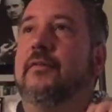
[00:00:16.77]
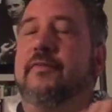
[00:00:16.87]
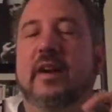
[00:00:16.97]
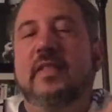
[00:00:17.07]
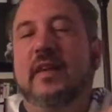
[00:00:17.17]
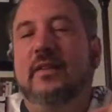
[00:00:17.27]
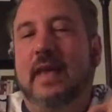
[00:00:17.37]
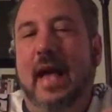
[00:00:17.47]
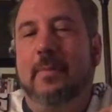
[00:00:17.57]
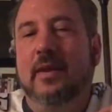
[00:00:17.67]
Funny things
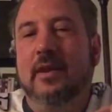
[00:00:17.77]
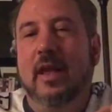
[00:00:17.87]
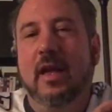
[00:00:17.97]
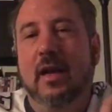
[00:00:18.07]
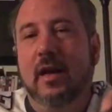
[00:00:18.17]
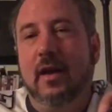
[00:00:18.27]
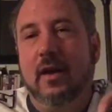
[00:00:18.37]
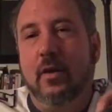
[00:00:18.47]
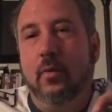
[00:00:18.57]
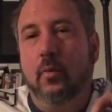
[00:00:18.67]
happen
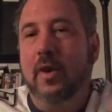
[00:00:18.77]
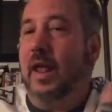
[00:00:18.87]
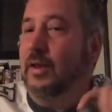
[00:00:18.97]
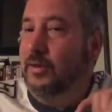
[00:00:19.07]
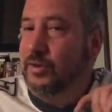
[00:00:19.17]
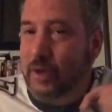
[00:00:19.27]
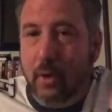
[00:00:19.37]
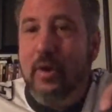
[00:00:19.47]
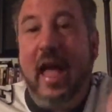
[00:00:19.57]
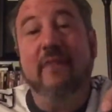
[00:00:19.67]
when I
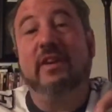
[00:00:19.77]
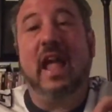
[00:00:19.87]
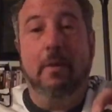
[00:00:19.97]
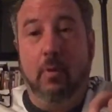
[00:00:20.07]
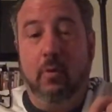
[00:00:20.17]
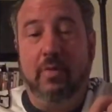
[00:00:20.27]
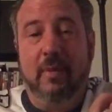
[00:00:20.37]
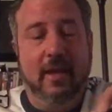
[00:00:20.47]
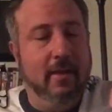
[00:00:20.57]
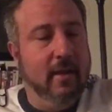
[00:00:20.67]
don't have a camera with
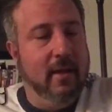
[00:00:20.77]
me.